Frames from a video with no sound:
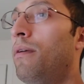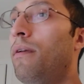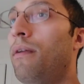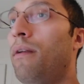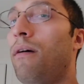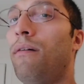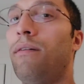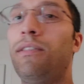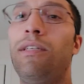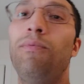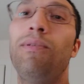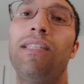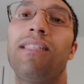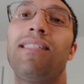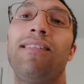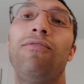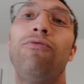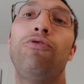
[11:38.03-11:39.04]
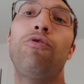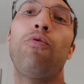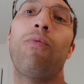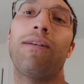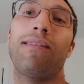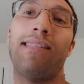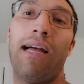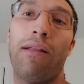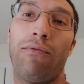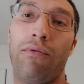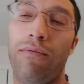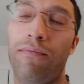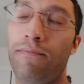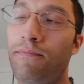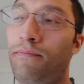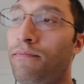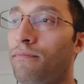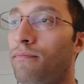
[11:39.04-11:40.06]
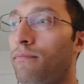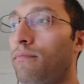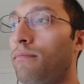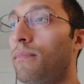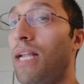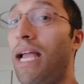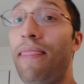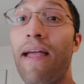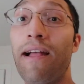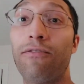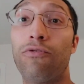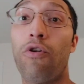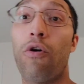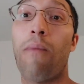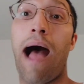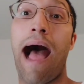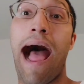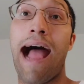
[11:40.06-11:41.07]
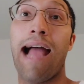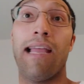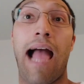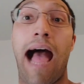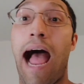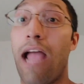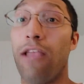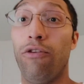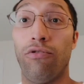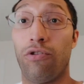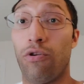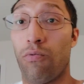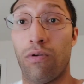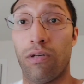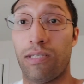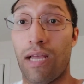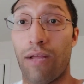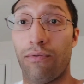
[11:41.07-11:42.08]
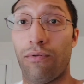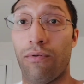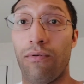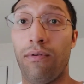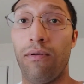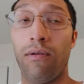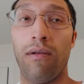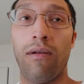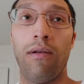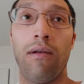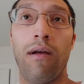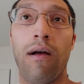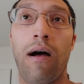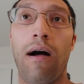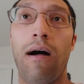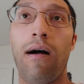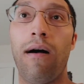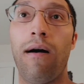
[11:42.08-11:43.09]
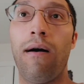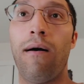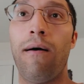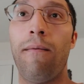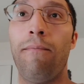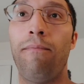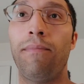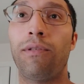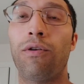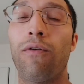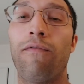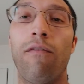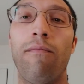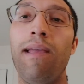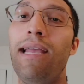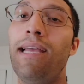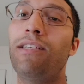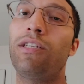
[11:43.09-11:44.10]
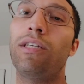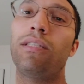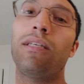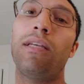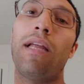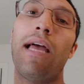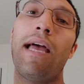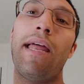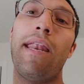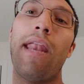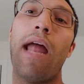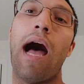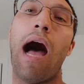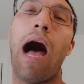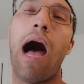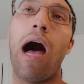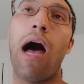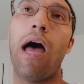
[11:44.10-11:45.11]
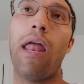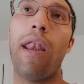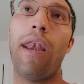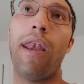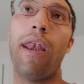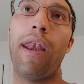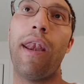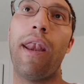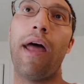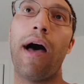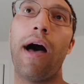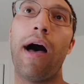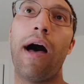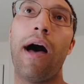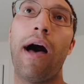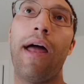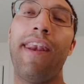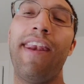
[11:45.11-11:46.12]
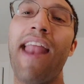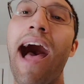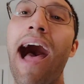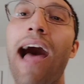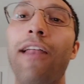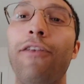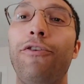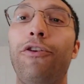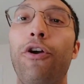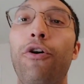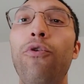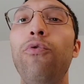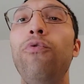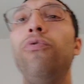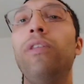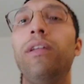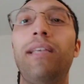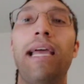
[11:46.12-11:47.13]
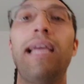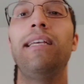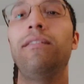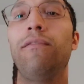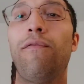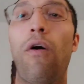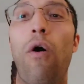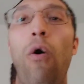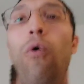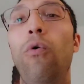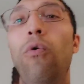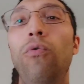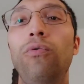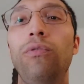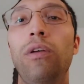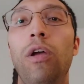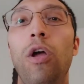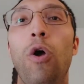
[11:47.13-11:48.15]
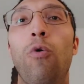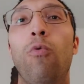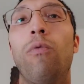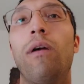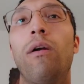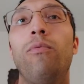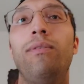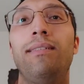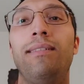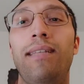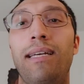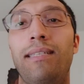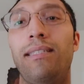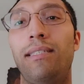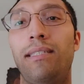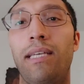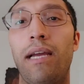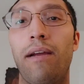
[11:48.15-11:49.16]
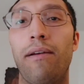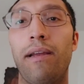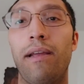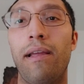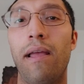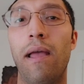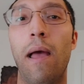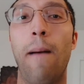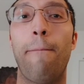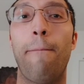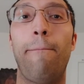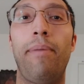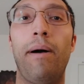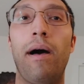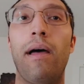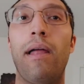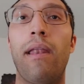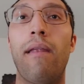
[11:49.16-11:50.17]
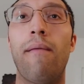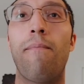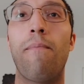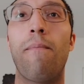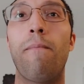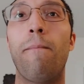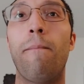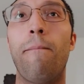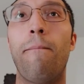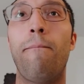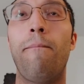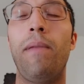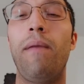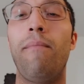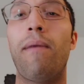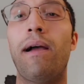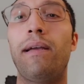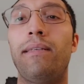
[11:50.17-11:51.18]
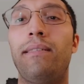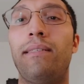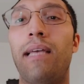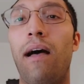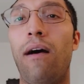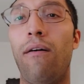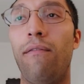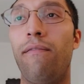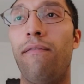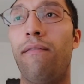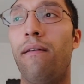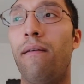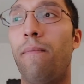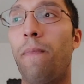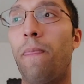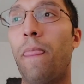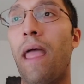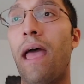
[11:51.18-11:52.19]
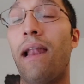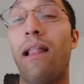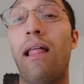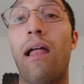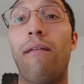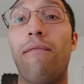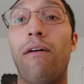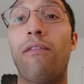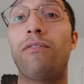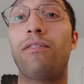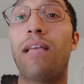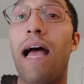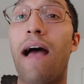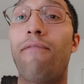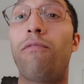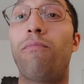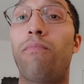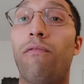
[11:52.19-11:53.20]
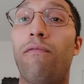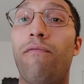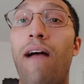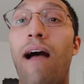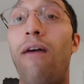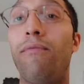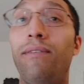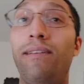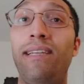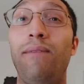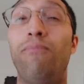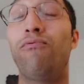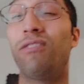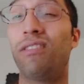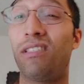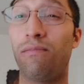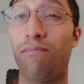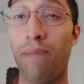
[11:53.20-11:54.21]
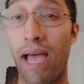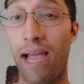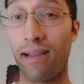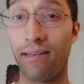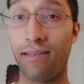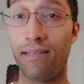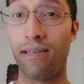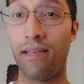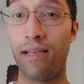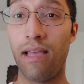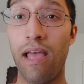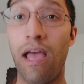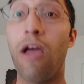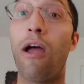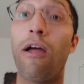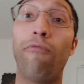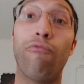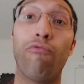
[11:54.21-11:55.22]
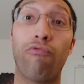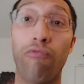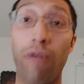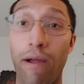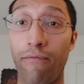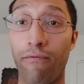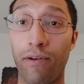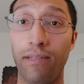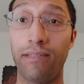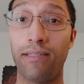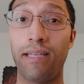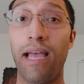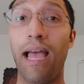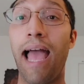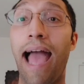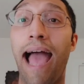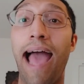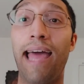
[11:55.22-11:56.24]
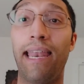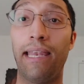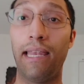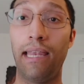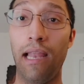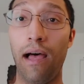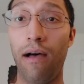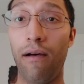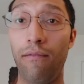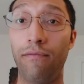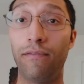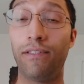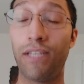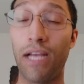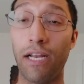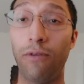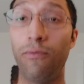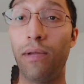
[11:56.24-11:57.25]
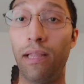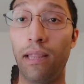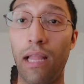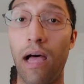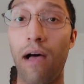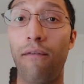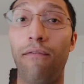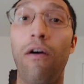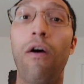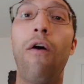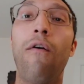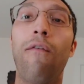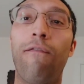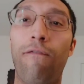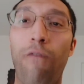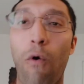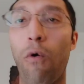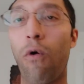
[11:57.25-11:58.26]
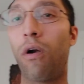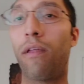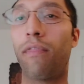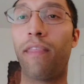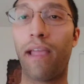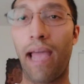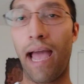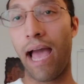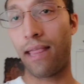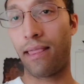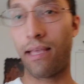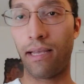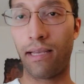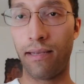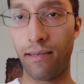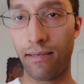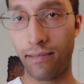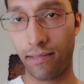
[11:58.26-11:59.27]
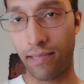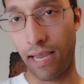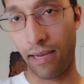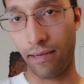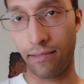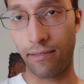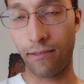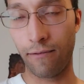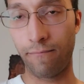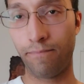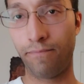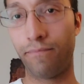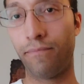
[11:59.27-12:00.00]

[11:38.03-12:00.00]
you know, she would just use the word santo. And that's normal. I use the word santo. So for me, it's just a nod to the days of old where it was necessary. But me, myself, and a lot of others have a profound, deep respect and reverence and love, genuine love for the Catholic saints.